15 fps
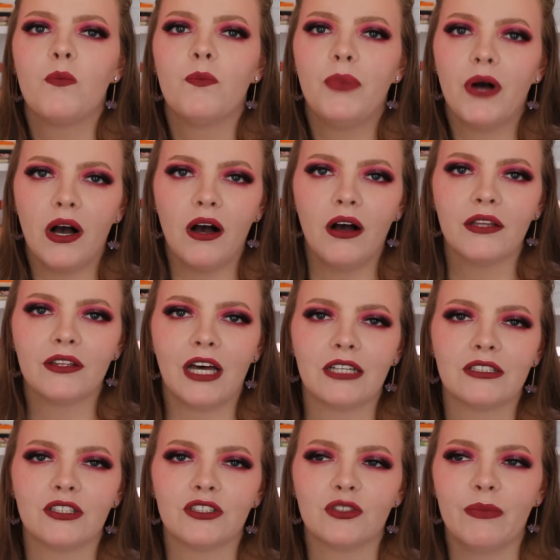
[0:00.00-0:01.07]
But
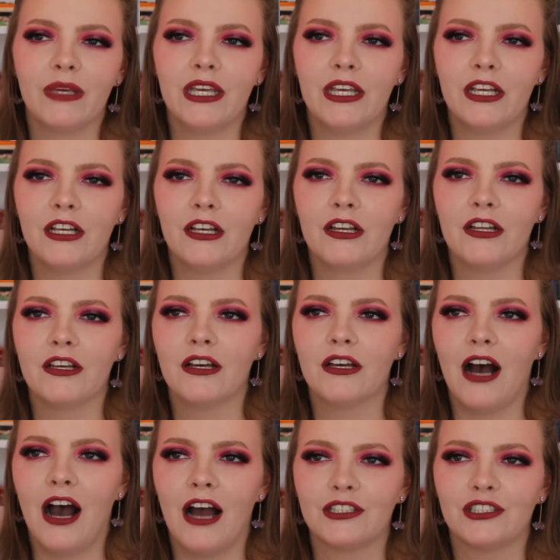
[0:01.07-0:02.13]
that doesn't mean
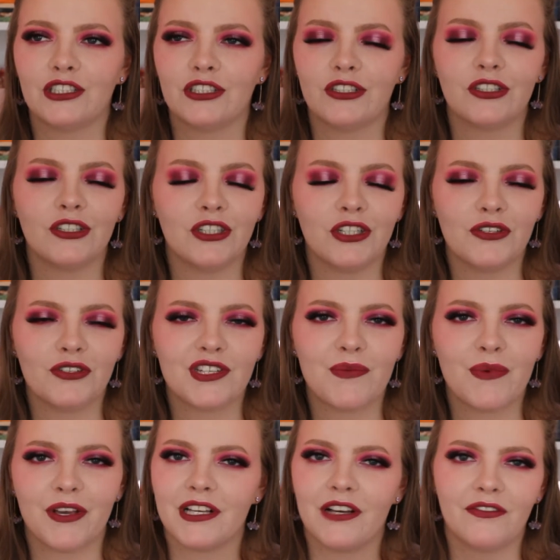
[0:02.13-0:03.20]
I shouldn't use it,
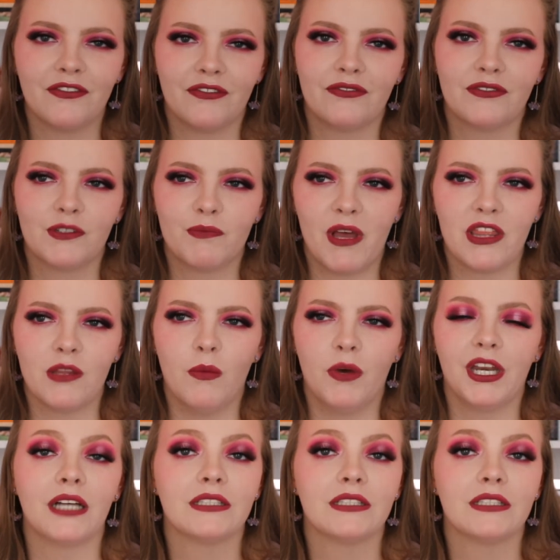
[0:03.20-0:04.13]
because I've spent the money.